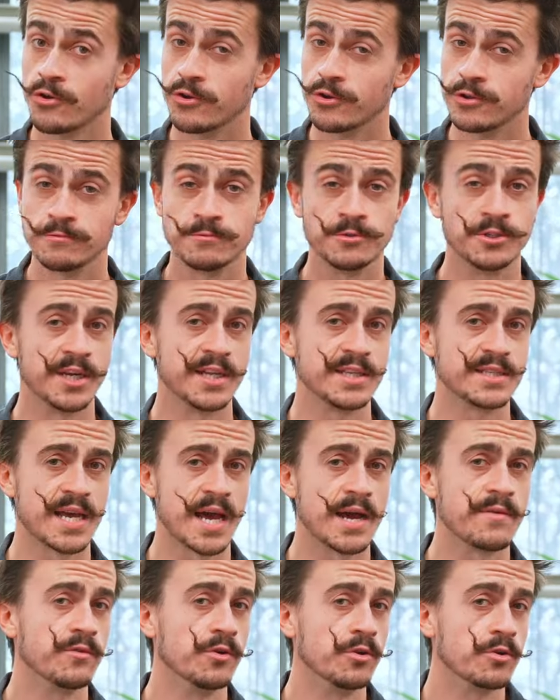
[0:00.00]
you need to
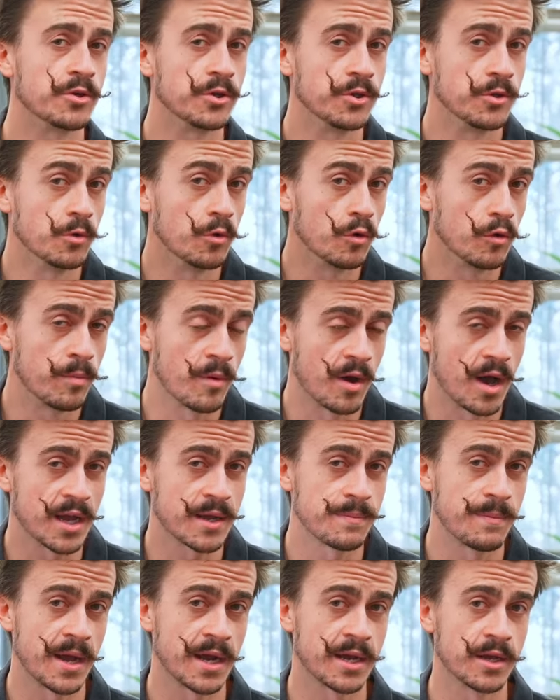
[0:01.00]
have a look at your
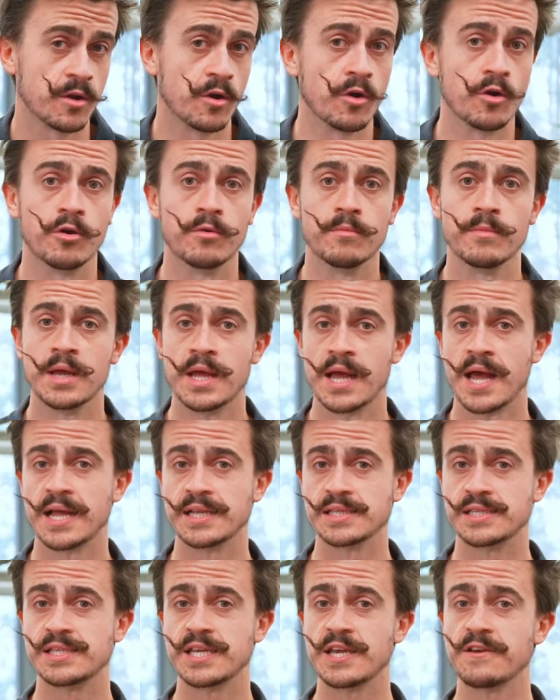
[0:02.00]
bike back at home
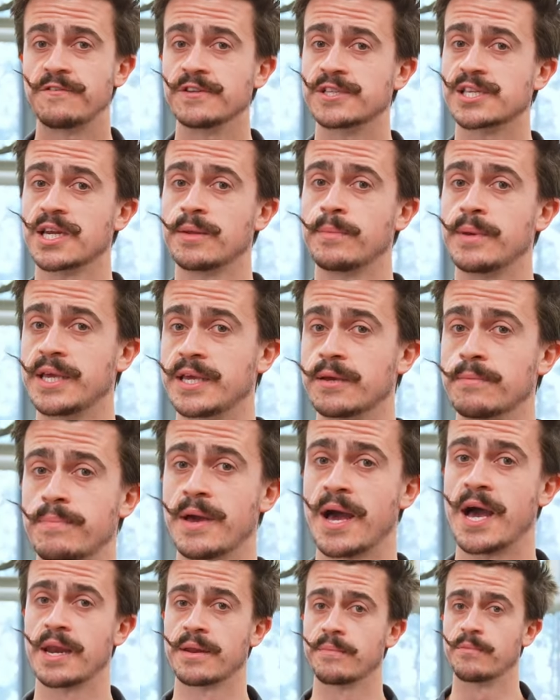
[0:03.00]
and see if it's going to be
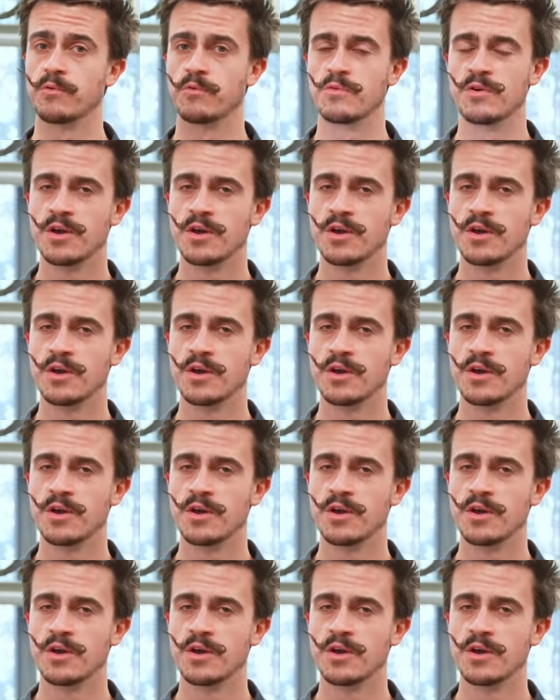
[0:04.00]
compatible.